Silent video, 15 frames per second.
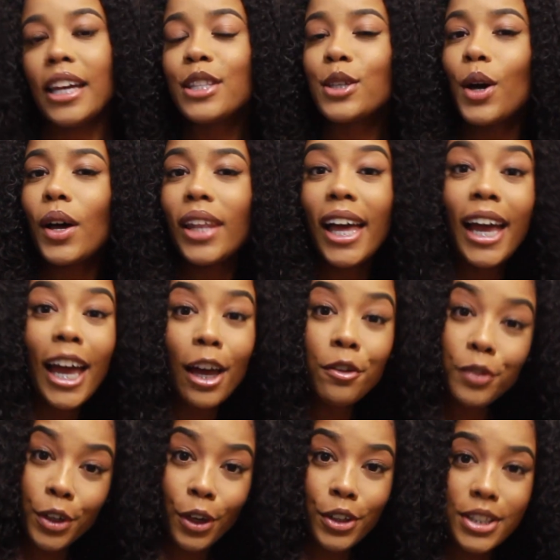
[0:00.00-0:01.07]
That's all I have
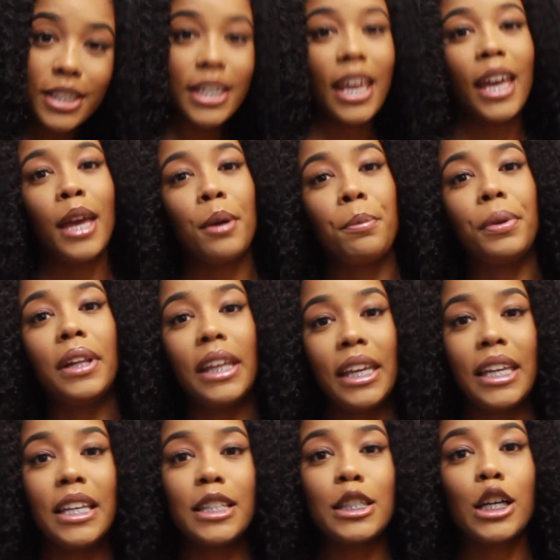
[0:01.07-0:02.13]
for y'all today.
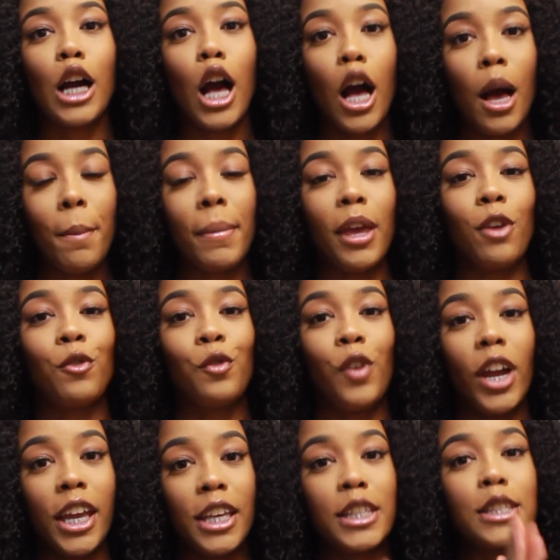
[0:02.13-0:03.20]
Please comment,
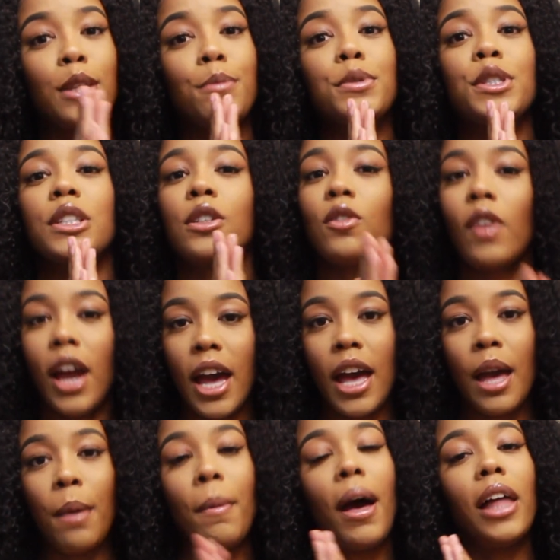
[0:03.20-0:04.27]
rate,
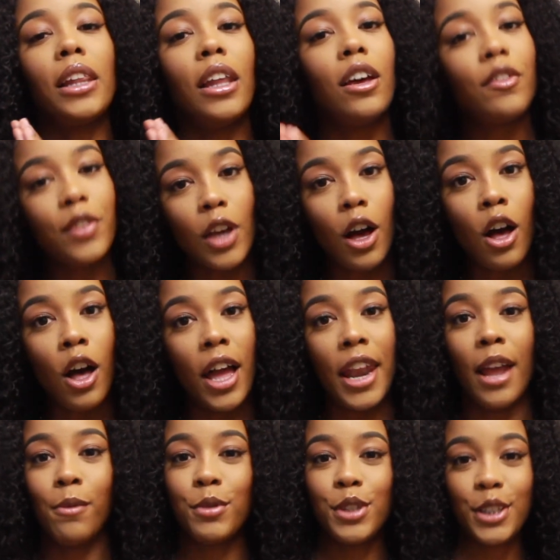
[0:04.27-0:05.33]
subscribe. I love y'all, and
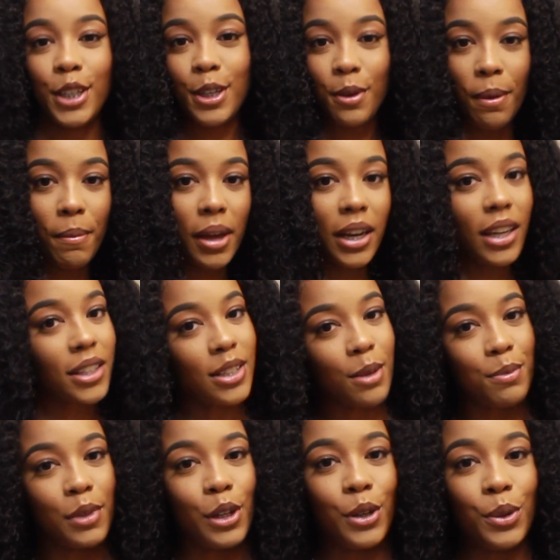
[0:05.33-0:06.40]
I will see you in my next
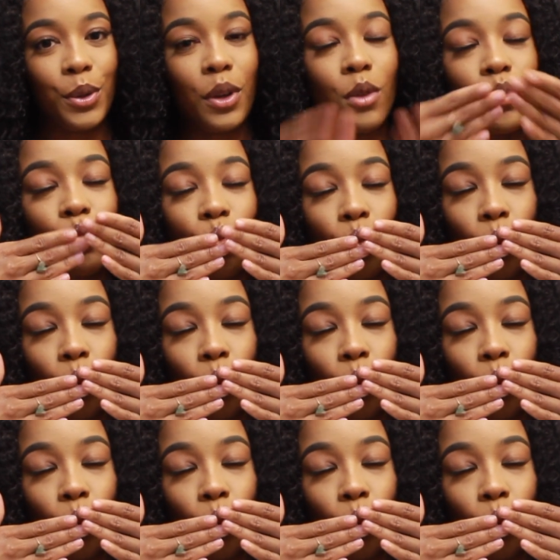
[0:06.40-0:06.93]
upload.